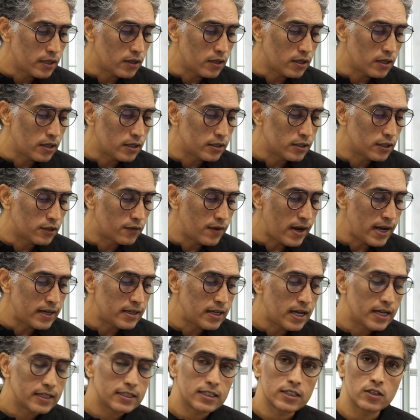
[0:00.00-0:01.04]
the
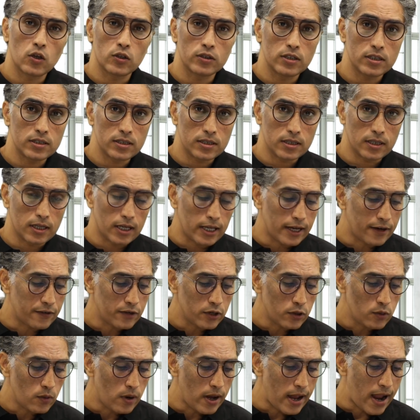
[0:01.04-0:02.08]
Grand Iton or the
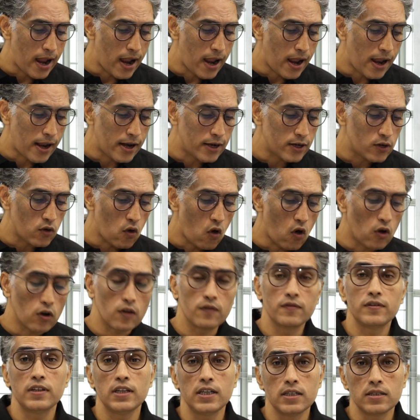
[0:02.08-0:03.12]
Celerio, and all
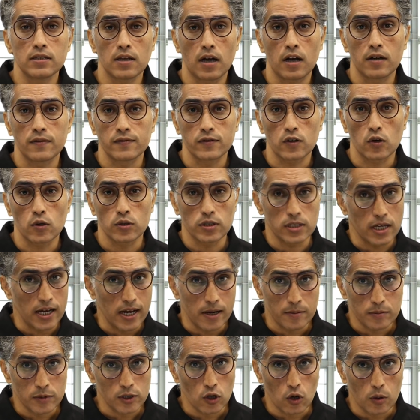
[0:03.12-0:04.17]
of these are of course
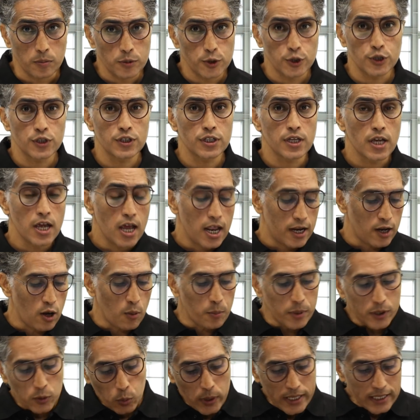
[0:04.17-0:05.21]
AMT options. Now
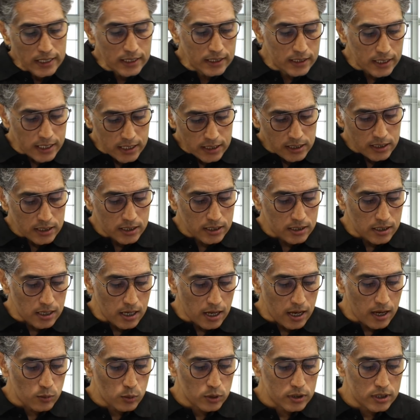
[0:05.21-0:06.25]
between this,
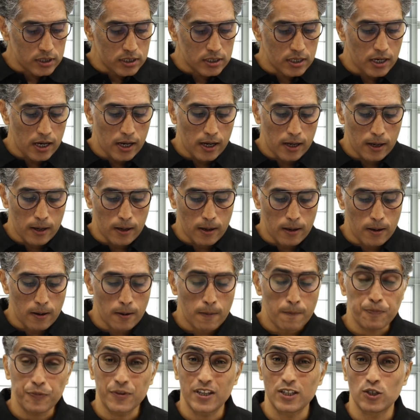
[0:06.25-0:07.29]
I would say
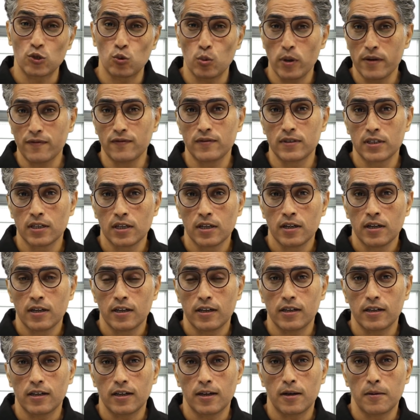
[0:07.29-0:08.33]
the Swift
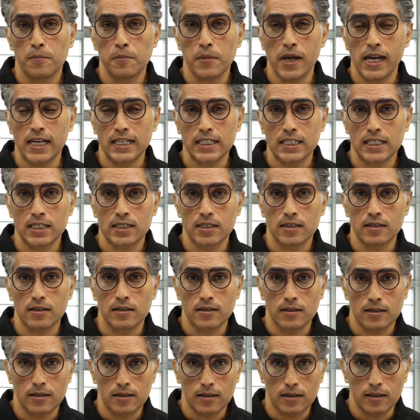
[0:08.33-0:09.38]
makes
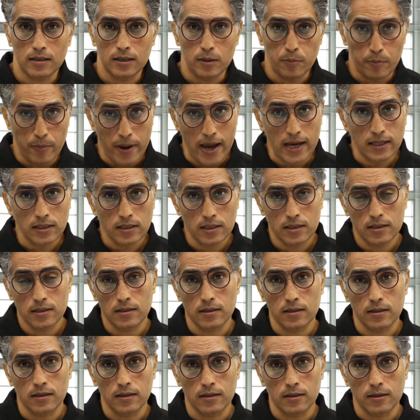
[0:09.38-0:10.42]
the
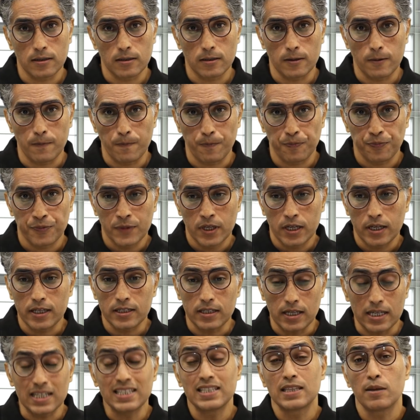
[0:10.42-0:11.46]
best
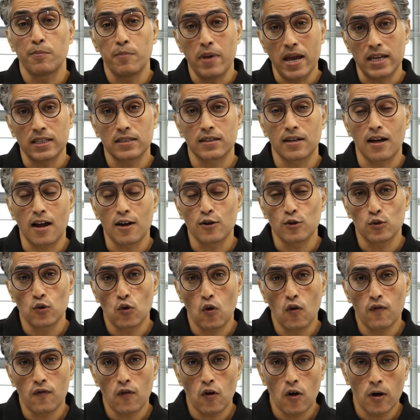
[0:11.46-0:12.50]
is the best car to
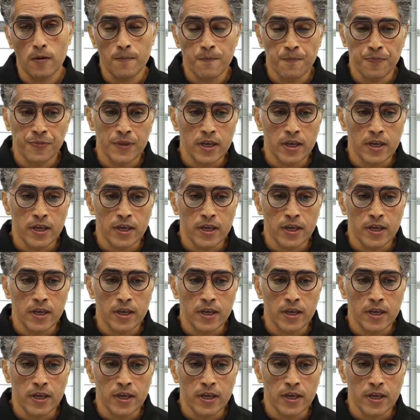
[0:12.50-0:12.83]
go for.